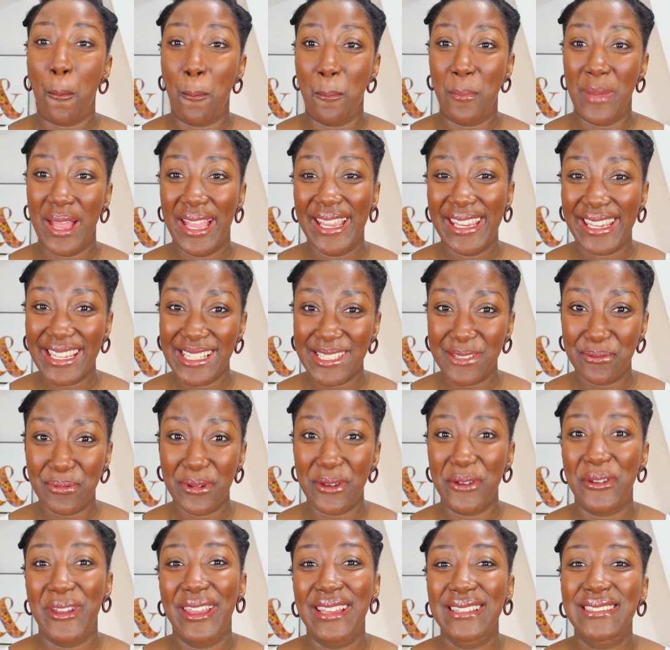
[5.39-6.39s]
my
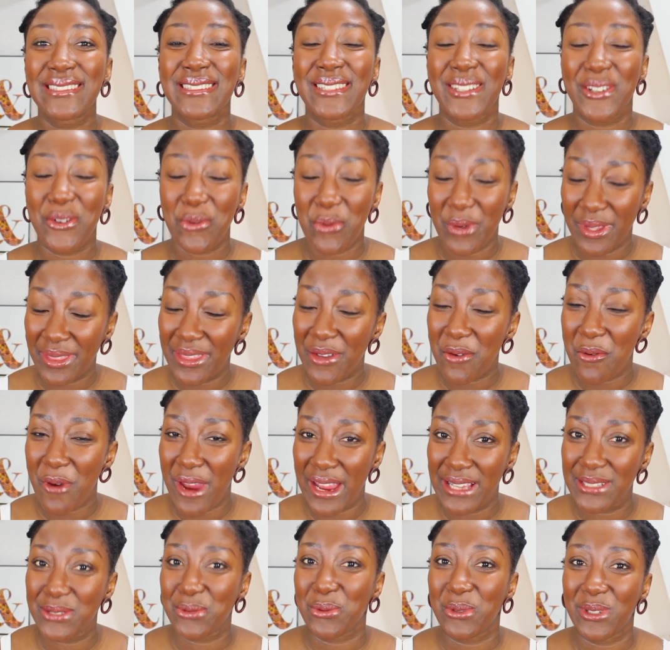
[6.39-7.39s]
experience with the
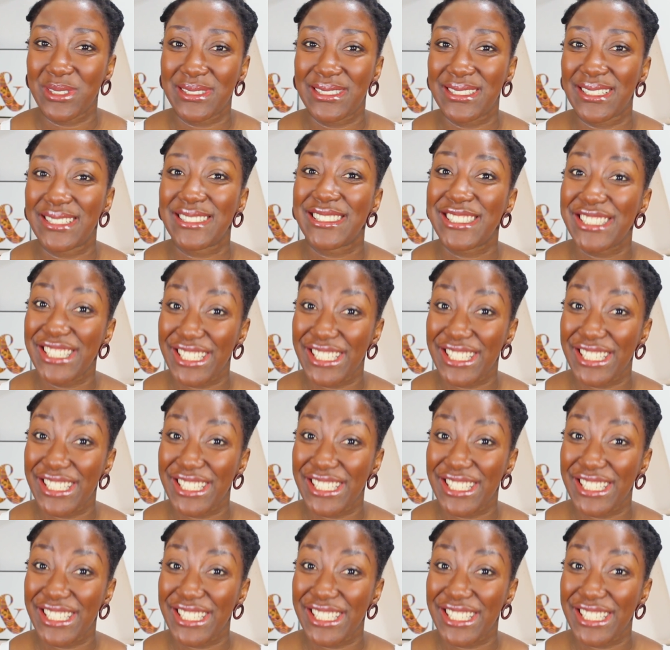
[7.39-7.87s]
rice water